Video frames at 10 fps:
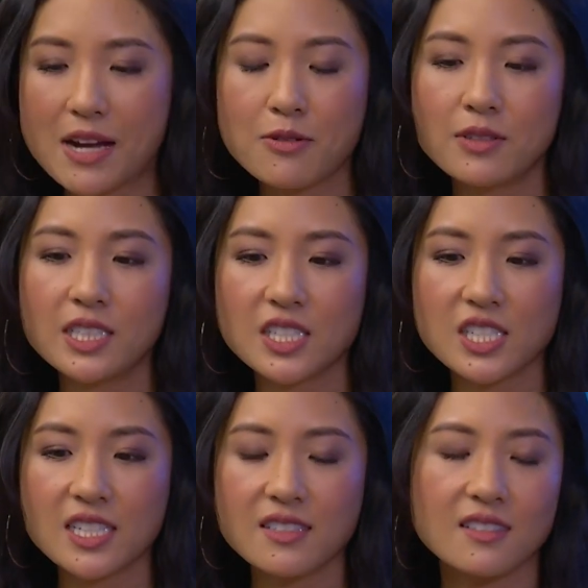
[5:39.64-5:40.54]
macaroni and
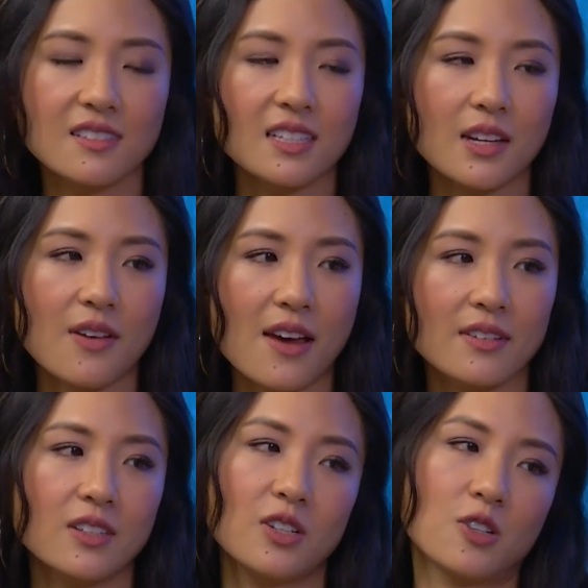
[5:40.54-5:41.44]
cheese instead of
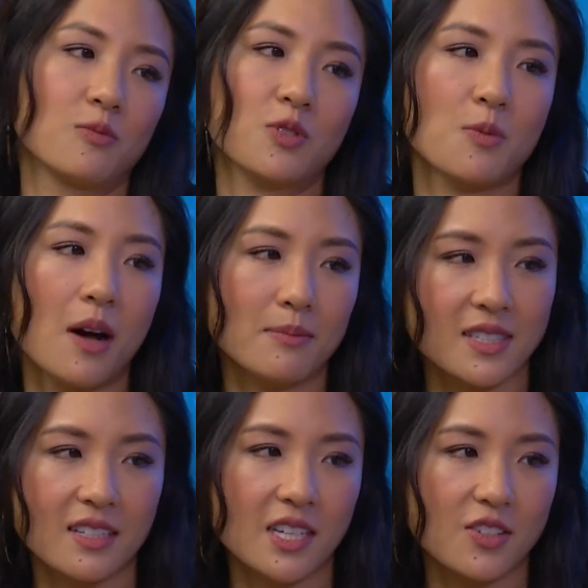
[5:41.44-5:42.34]
having, you know, your mom's
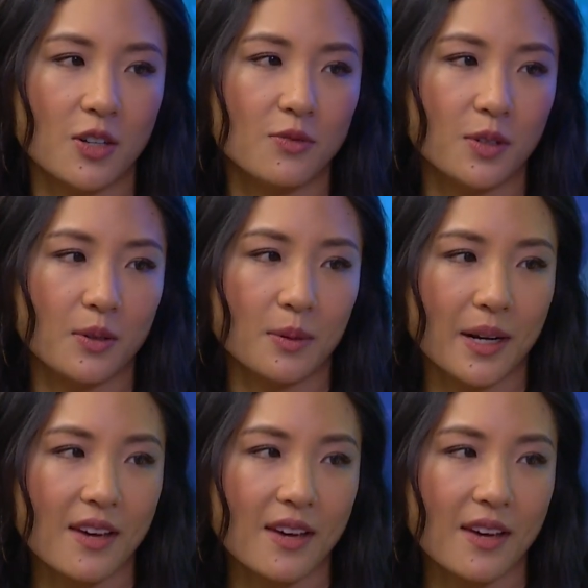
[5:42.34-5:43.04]
stinky tofu or